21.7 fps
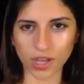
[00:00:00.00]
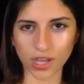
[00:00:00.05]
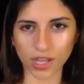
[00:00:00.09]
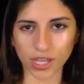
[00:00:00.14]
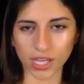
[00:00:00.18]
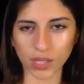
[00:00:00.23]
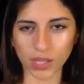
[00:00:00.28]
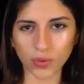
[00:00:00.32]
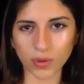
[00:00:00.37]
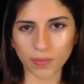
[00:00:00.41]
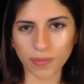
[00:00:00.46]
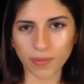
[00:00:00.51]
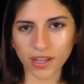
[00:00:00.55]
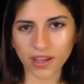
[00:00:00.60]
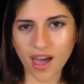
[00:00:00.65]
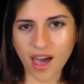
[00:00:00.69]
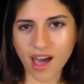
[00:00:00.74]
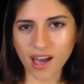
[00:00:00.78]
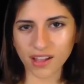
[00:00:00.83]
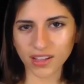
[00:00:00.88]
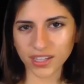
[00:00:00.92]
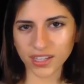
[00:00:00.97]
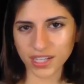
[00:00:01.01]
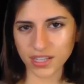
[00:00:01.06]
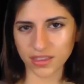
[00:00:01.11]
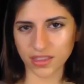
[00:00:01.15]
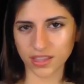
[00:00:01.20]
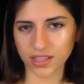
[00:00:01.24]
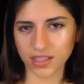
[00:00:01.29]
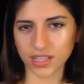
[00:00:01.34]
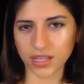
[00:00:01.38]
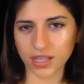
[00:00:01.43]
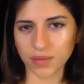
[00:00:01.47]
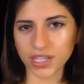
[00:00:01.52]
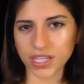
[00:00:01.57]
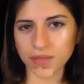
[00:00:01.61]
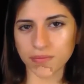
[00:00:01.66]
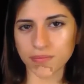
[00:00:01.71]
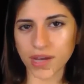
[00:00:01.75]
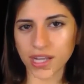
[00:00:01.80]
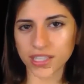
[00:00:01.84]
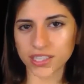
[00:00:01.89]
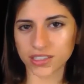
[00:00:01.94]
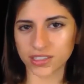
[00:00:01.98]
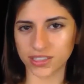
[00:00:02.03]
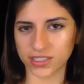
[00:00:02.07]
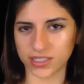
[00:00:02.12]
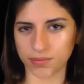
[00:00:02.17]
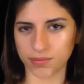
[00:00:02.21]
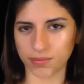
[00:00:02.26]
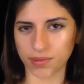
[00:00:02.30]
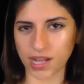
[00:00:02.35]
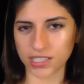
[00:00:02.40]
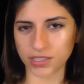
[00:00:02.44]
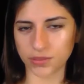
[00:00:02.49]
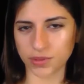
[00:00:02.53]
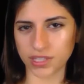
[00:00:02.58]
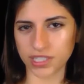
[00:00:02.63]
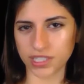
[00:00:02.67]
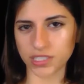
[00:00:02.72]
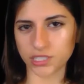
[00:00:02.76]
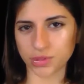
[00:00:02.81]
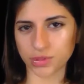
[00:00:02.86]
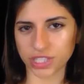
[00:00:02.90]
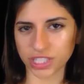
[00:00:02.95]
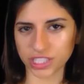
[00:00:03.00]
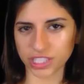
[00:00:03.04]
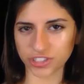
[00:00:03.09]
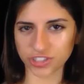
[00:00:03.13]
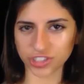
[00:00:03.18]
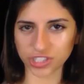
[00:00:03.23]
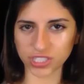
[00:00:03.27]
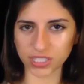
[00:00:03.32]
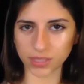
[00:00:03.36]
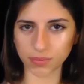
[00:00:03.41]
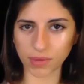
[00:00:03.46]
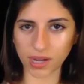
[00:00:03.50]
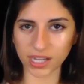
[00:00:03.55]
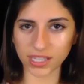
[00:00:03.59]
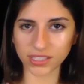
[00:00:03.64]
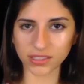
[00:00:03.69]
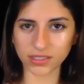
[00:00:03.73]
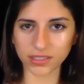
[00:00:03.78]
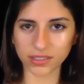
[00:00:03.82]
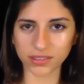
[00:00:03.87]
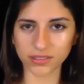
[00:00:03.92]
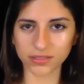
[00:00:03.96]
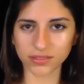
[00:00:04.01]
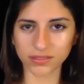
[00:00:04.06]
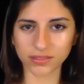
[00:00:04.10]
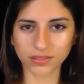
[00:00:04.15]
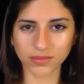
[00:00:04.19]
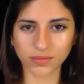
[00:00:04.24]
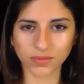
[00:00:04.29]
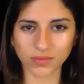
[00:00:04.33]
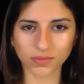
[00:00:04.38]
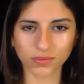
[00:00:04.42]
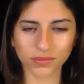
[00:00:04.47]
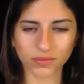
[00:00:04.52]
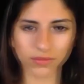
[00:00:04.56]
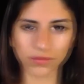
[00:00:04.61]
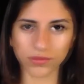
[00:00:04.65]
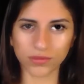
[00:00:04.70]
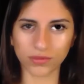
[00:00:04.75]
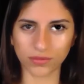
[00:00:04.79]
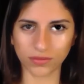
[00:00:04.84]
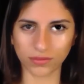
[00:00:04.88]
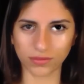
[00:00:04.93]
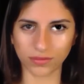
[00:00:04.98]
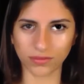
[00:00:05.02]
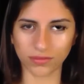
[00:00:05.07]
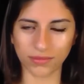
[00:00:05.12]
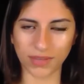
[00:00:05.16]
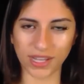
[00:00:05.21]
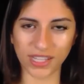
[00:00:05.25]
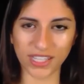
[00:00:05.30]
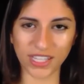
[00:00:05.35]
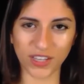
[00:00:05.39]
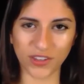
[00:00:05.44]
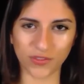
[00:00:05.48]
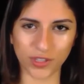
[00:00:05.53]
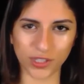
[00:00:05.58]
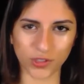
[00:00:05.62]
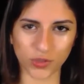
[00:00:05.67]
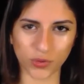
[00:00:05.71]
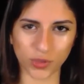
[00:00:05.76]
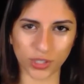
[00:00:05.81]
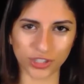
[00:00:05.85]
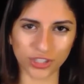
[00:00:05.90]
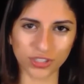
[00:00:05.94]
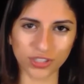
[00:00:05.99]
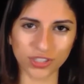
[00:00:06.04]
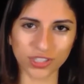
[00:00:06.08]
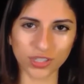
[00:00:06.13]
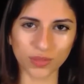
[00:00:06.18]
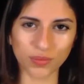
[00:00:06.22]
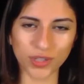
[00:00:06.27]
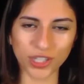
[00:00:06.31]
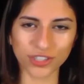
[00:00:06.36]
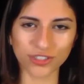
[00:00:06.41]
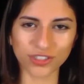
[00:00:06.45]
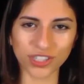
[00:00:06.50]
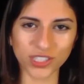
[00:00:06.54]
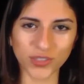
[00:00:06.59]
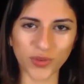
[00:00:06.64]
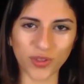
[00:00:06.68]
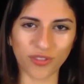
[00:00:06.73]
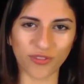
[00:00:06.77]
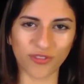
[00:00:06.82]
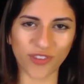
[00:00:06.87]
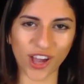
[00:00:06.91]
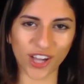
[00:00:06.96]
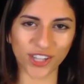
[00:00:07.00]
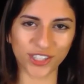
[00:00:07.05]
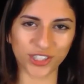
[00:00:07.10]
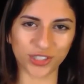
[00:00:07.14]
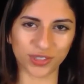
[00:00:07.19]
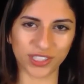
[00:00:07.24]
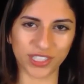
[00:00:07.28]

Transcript: Can we better allocate the limited medical supplies with these predictions in mind? Many of these questions can be addressed with virtual